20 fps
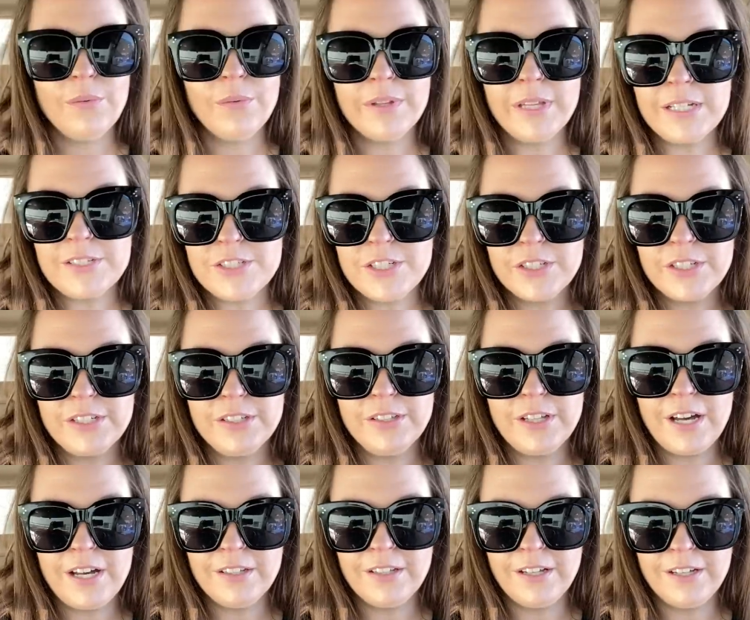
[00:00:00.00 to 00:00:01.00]
Well, that took a
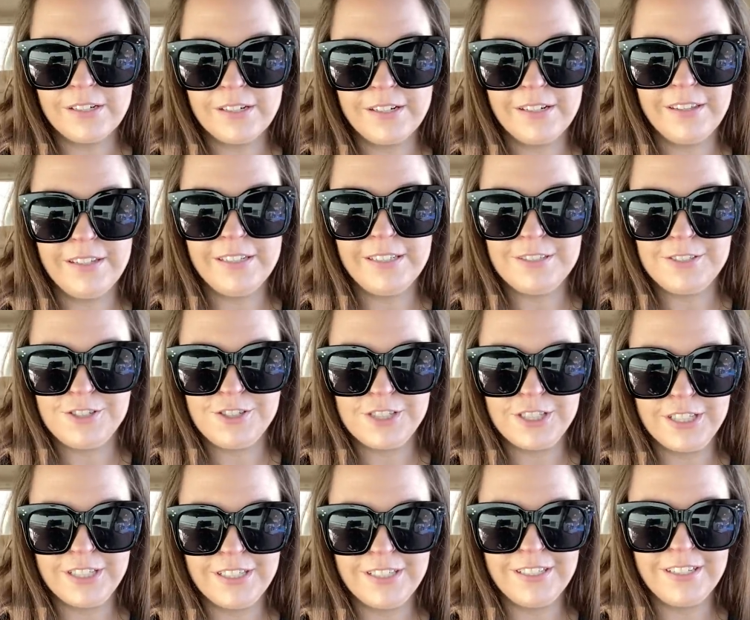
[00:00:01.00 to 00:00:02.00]
lot longer than it
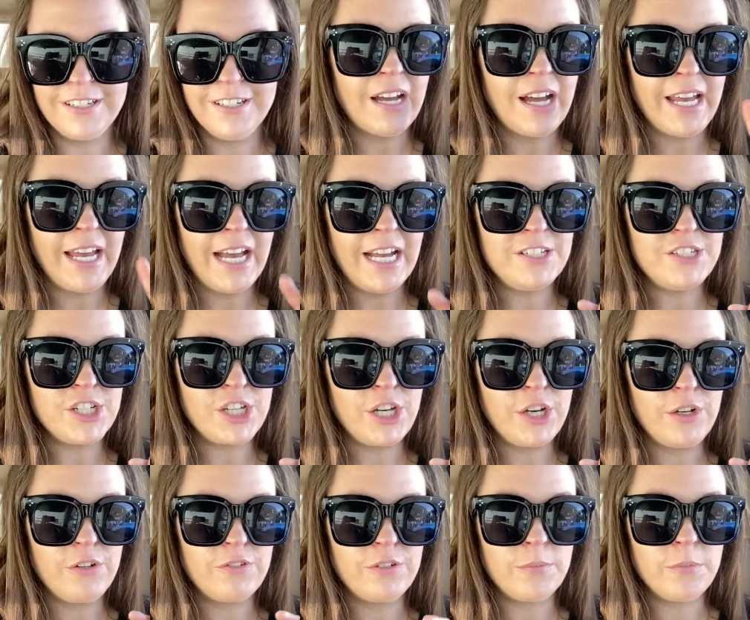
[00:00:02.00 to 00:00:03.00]
should. I had to
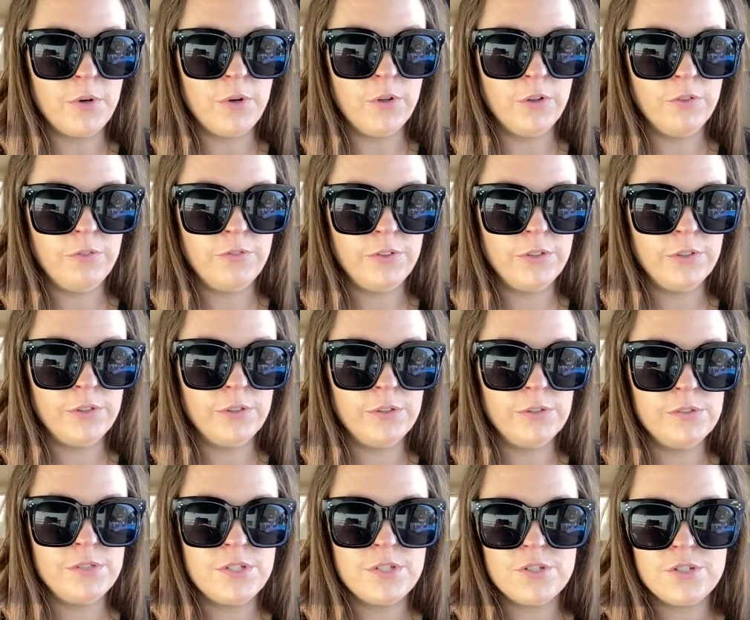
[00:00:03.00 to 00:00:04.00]
go from Whole
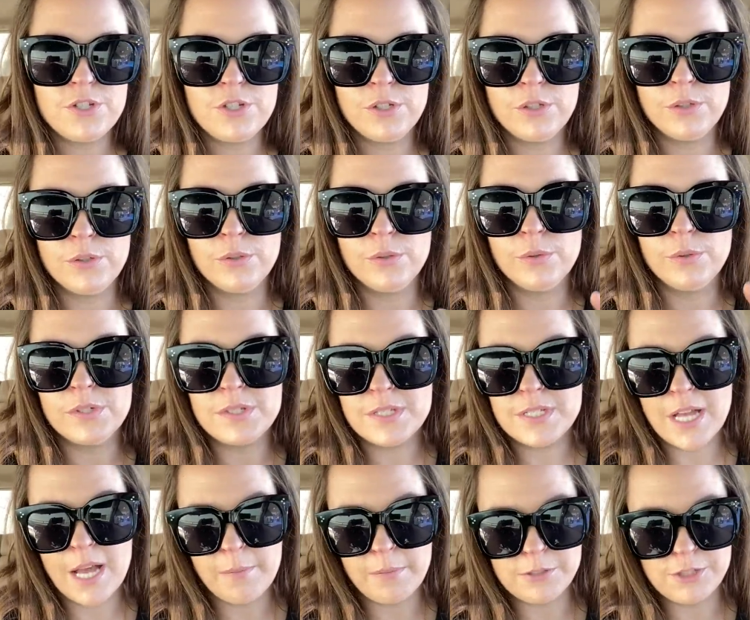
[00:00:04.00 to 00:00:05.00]
Foods to
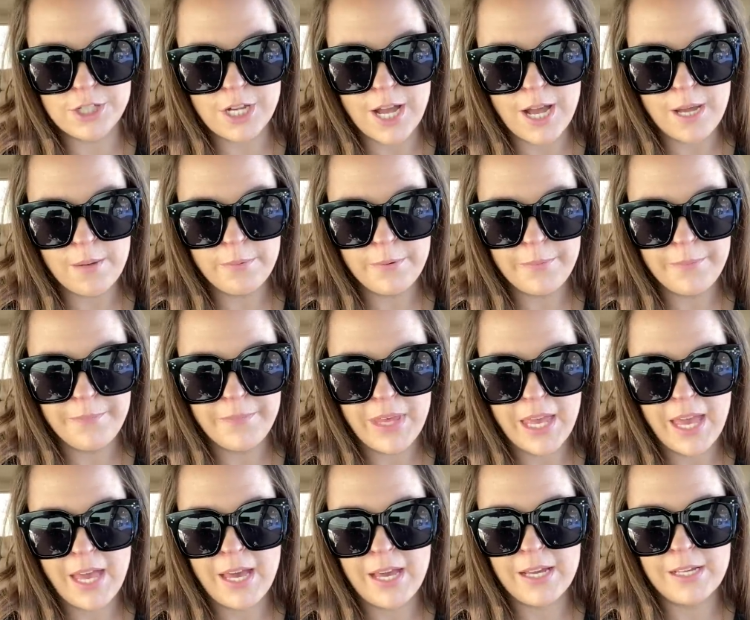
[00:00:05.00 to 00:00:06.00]
Stop and Shop
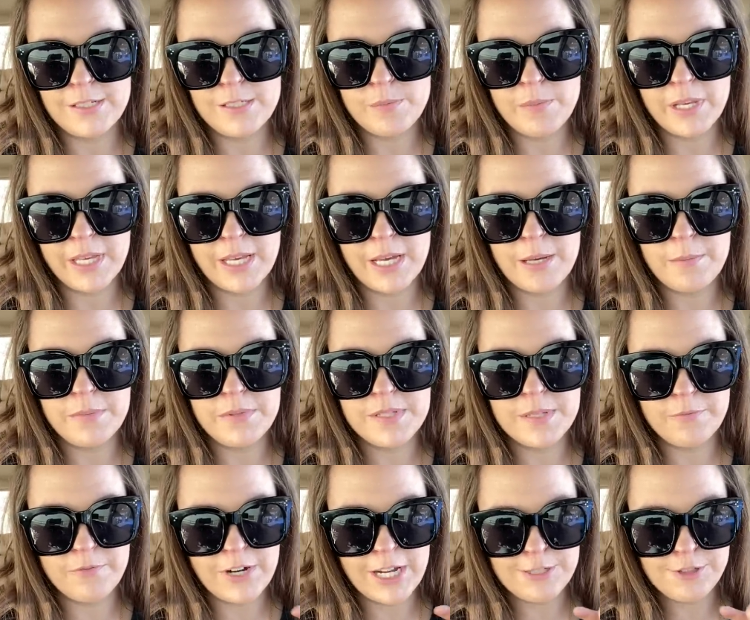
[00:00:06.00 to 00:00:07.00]
and pick up
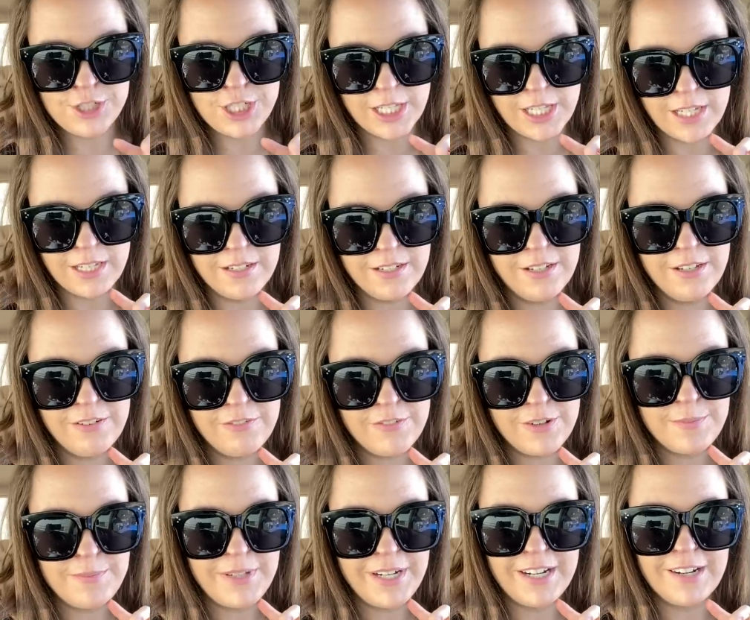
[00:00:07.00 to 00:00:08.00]
some fried chicken
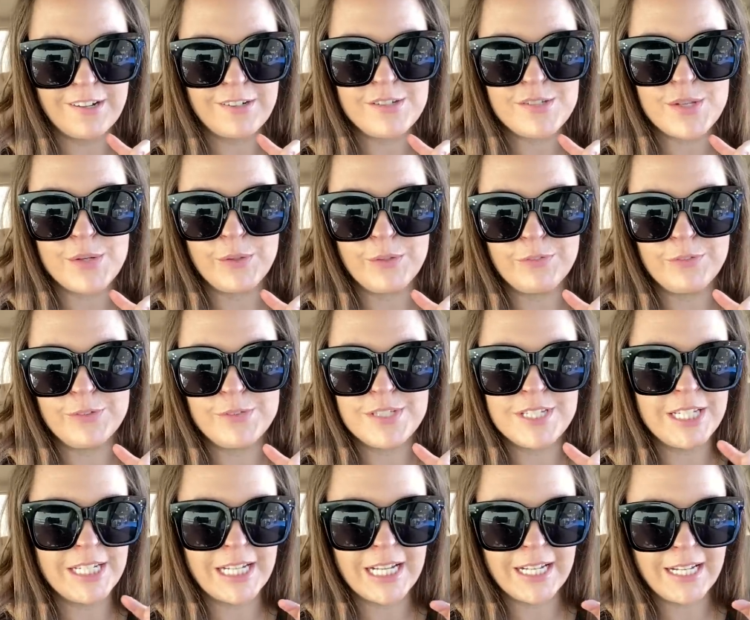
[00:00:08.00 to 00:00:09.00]
from there because Whole
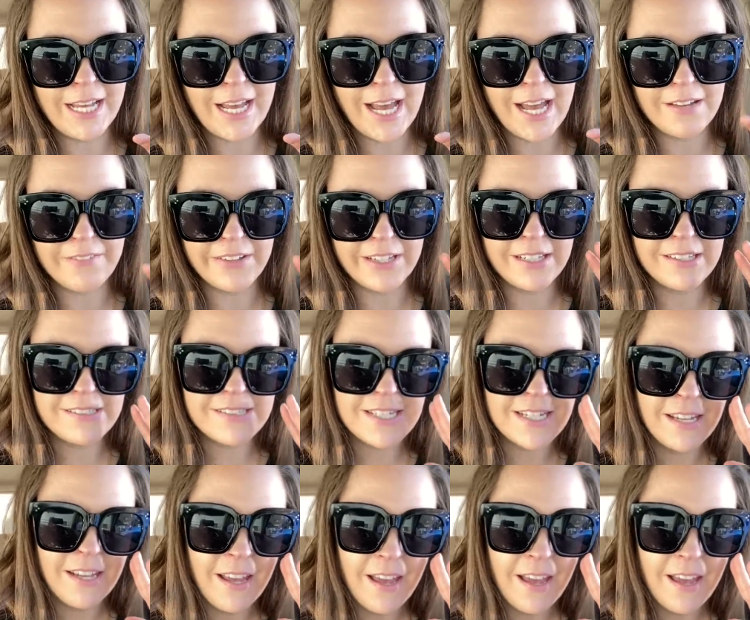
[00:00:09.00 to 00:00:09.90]
Foods did not have it.